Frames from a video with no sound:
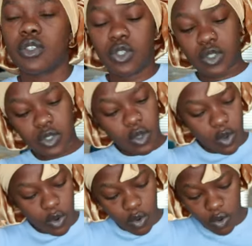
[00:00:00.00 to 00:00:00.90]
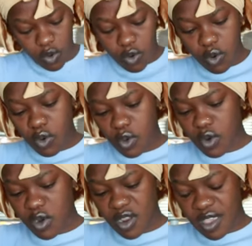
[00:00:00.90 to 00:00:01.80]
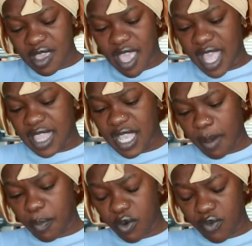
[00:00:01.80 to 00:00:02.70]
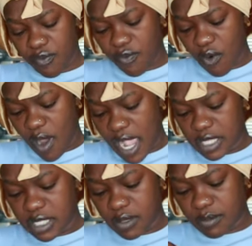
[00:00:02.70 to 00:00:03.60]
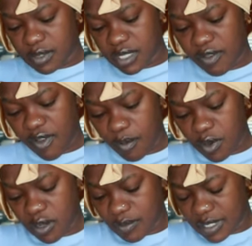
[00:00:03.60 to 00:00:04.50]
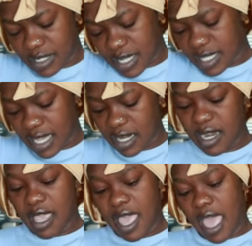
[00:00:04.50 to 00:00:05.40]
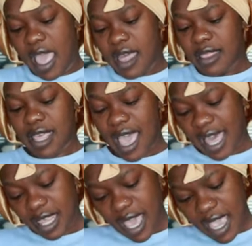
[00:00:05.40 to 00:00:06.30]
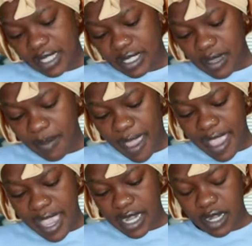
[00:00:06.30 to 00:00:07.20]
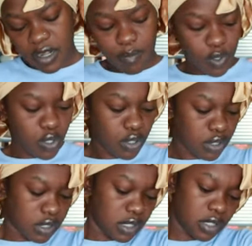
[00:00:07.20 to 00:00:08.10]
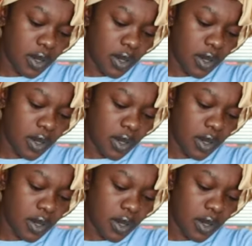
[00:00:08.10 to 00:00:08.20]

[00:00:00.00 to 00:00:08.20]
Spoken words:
so I think I bought 4 items if I'm not mistaken. The other item, I added it because